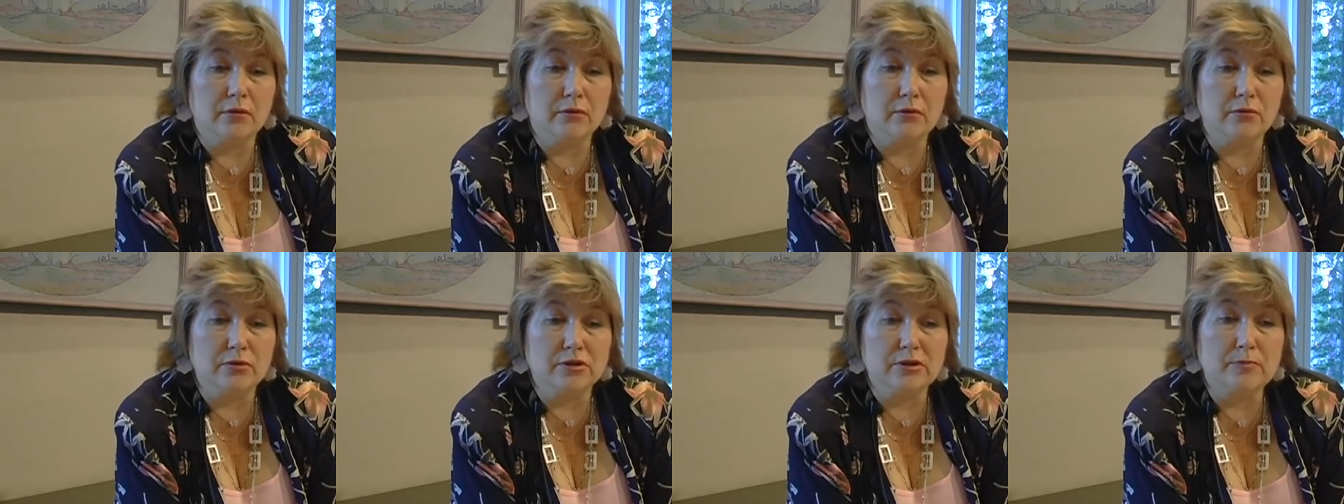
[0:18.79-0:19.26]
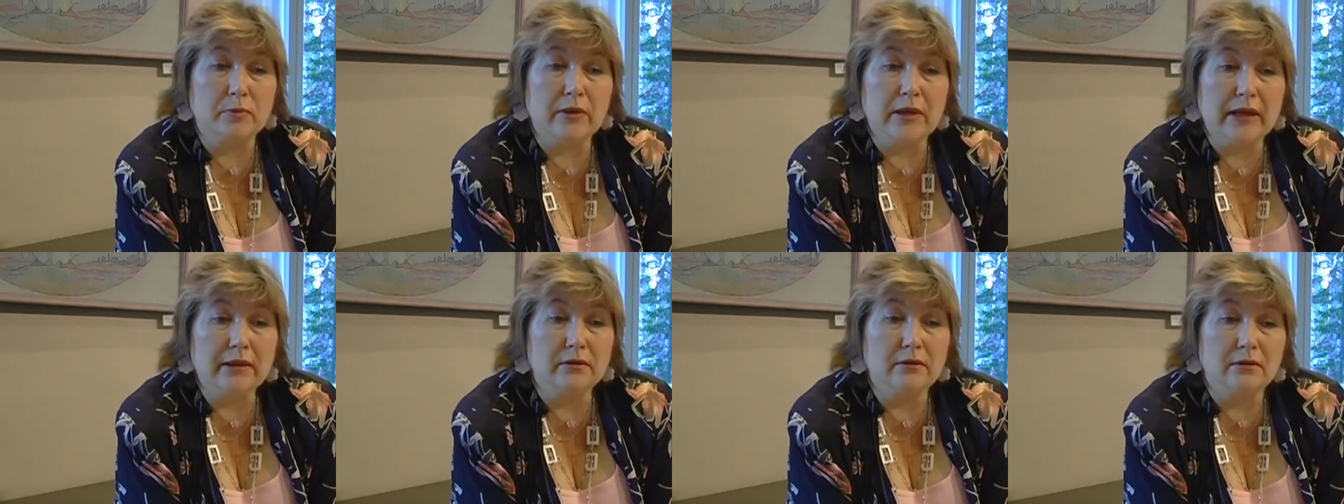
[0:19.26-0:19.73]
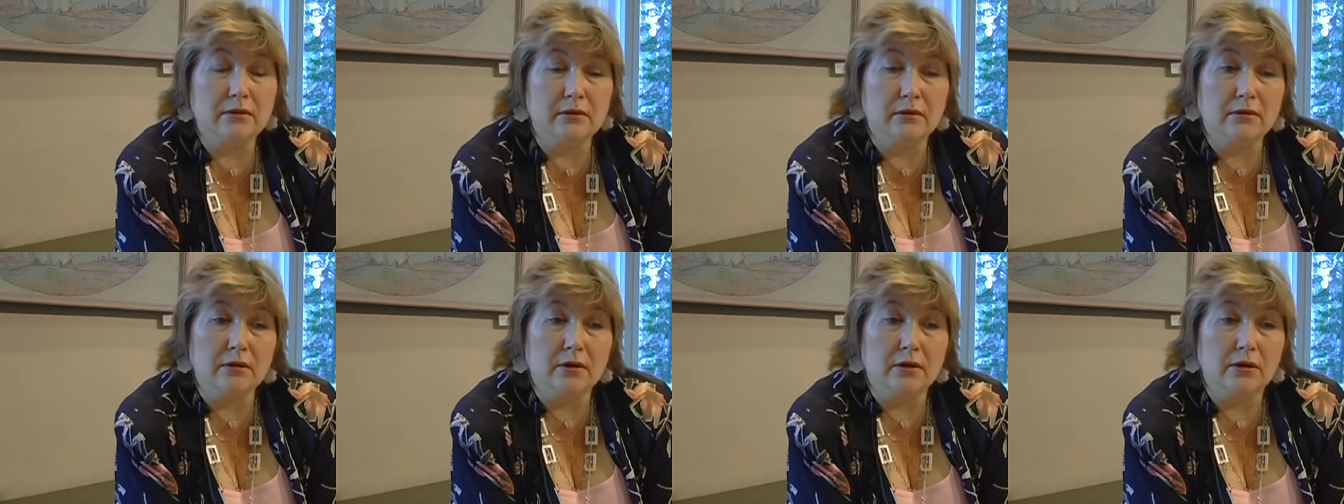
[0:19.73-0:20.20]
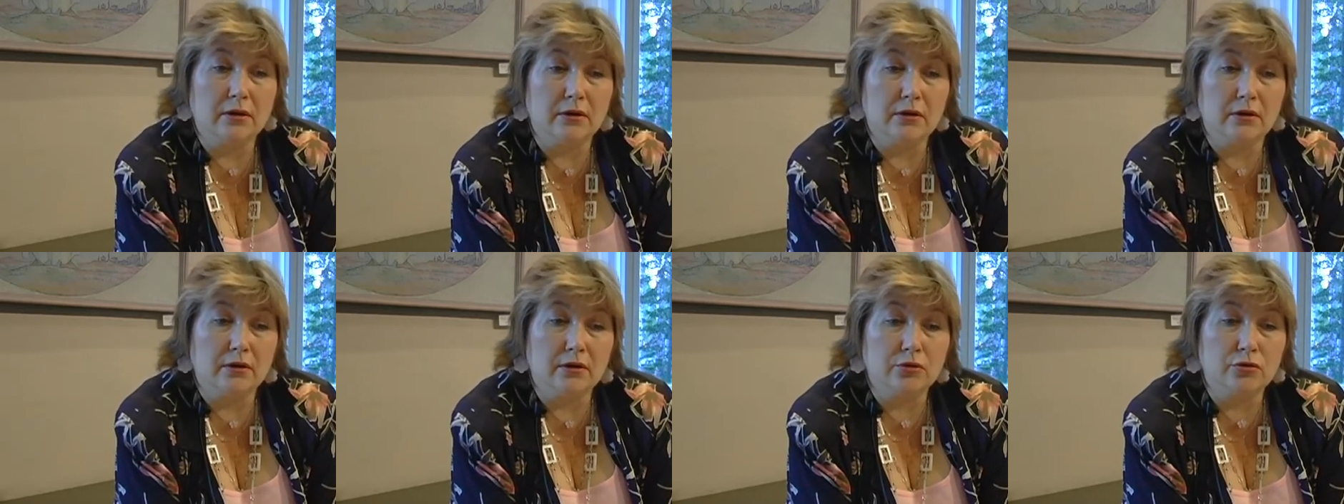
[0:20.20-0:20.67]
was planned
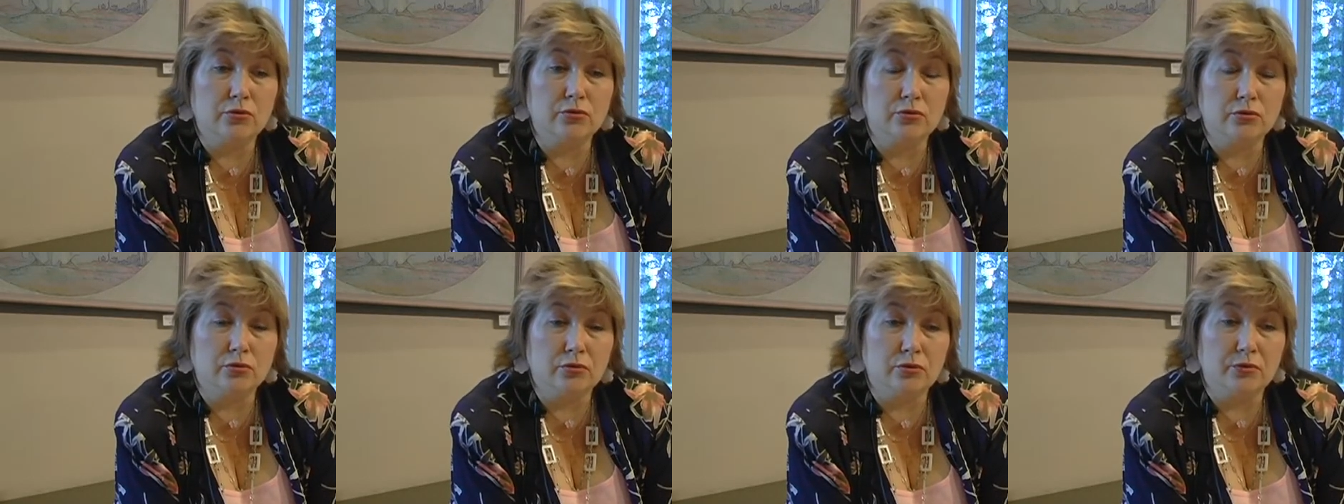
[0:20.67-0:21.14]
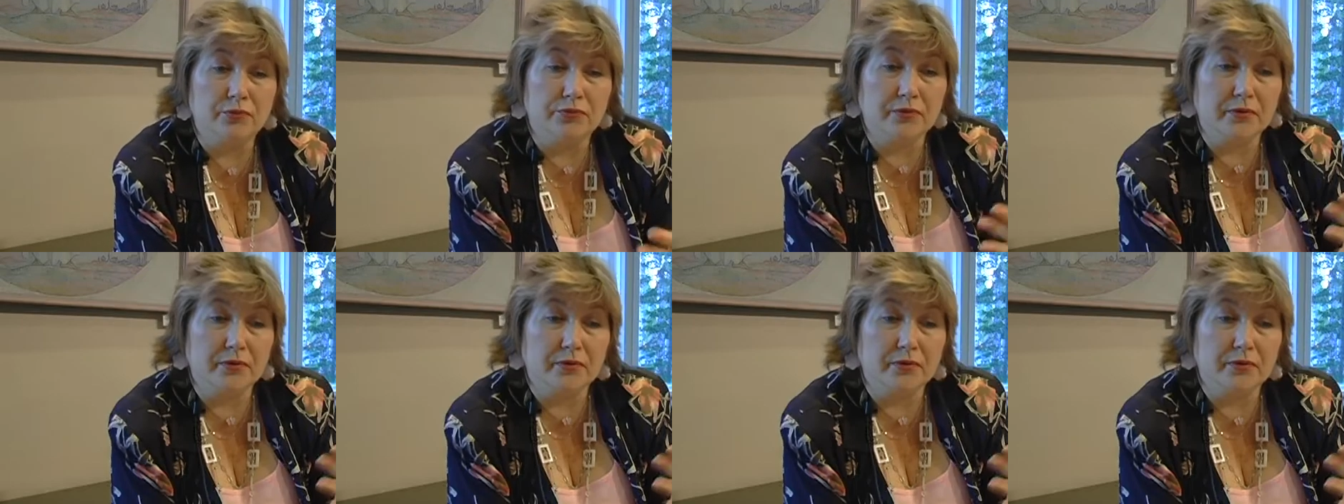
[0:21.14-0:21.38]
to